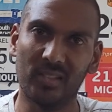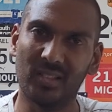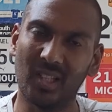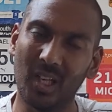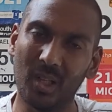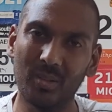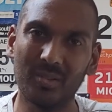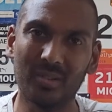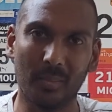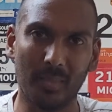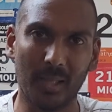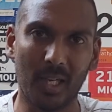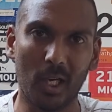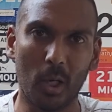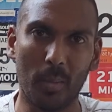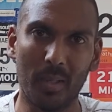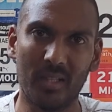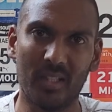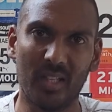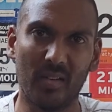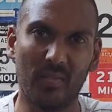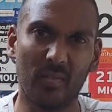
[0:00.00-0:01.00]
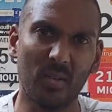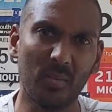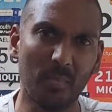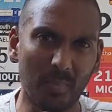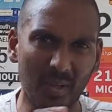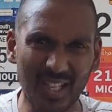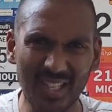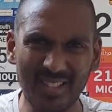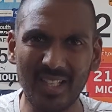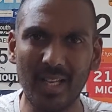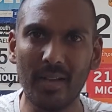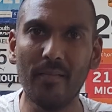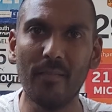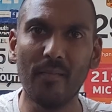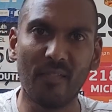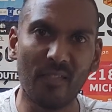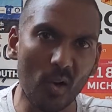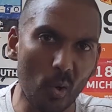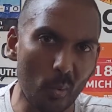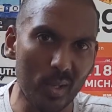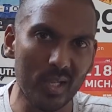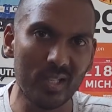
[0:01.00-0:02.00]
So something a little bit different, but there's
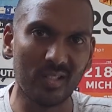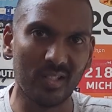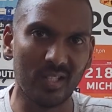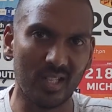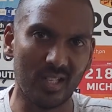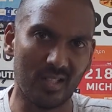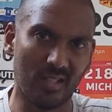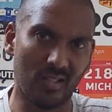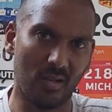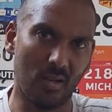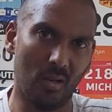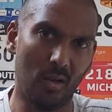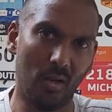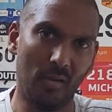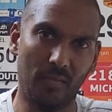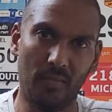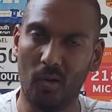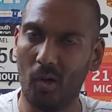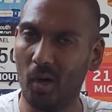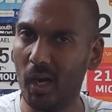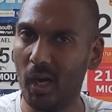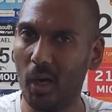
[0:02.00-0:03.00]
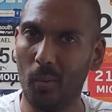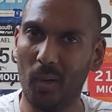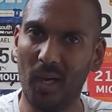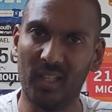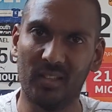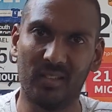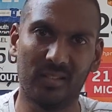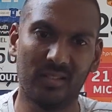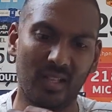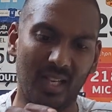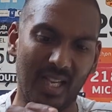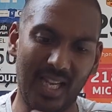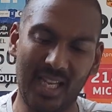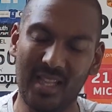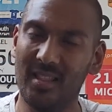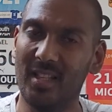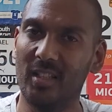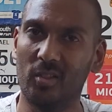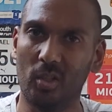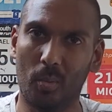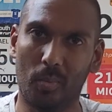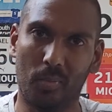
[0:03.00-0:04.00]
influences of LiteOS
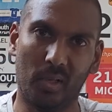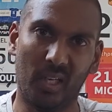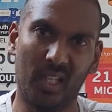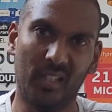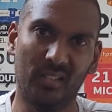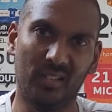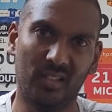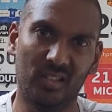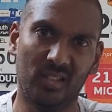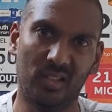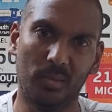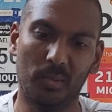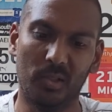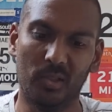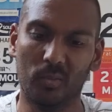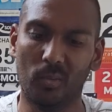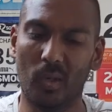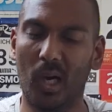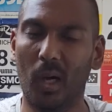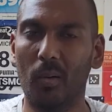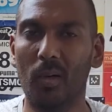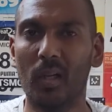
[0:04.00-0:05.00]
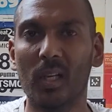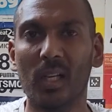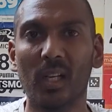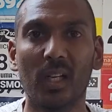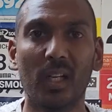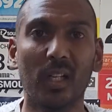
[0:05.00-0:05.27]
in this operating system as well.